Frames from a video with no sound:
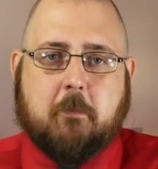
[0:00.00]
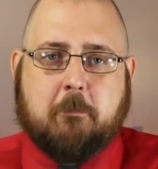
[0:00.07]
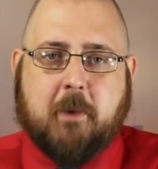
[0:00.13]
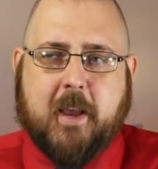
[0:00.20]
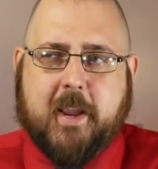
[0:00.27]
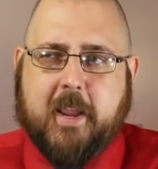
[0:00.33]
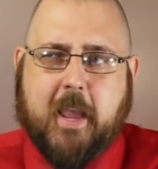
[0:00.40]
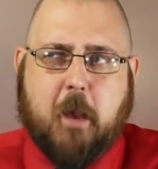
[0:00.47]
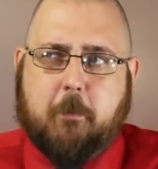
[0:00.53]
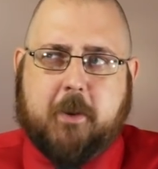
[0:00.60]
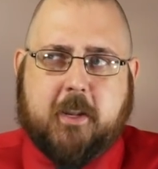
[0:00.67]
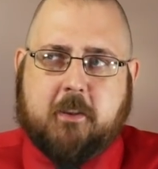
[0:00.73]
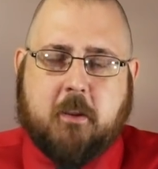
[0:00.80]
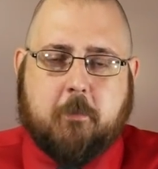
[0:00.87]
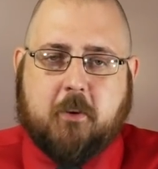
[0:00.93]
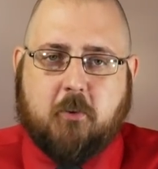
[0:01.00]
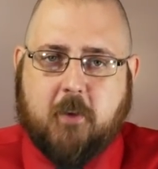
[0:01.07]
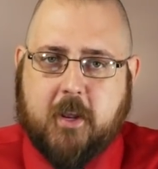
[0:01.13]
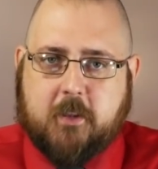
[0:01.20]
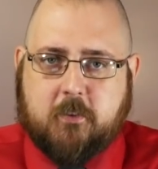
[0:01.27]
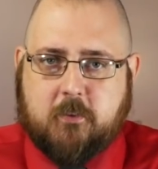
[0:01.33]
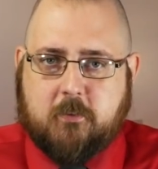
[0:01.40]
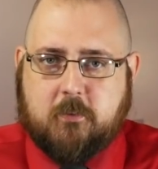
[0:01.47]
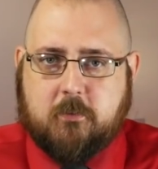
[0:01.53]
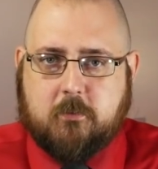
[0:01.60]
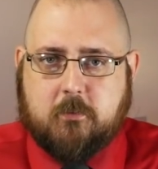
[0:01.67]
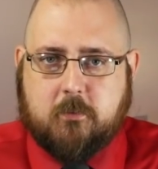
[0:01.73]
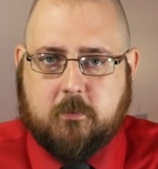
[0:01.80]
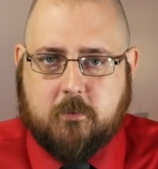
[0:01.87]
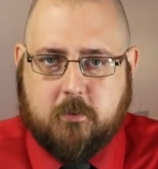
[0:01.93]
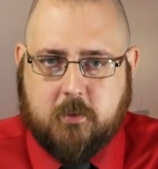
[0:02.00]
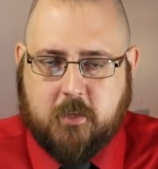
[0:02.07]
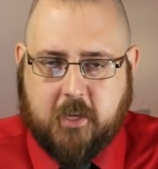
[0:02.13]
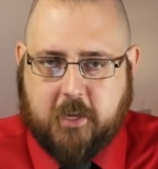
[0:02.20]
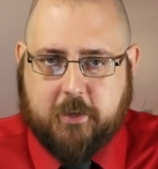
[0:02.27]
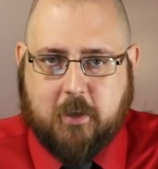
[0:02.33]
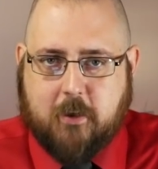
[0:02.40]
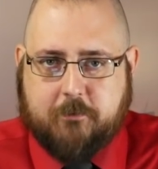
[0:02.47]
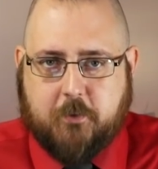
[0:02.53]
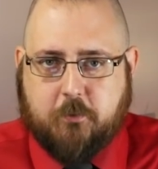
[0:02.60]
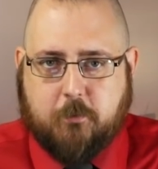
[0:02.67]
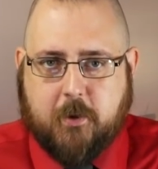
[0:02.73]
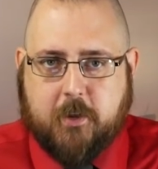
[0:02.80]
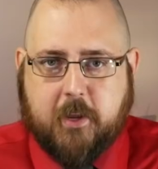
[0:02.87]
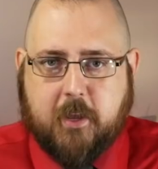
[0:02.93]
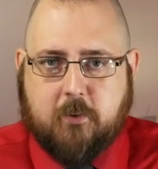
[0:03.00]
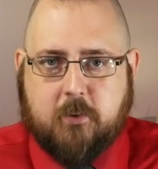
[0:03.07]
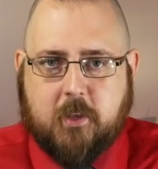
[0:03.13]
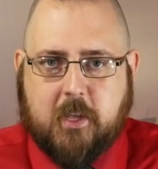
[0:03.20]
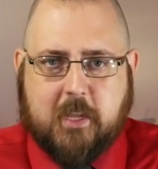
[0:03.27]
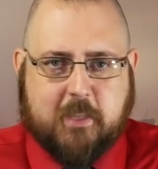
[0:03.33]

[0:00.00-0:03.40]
up by how many Democrats in office right now?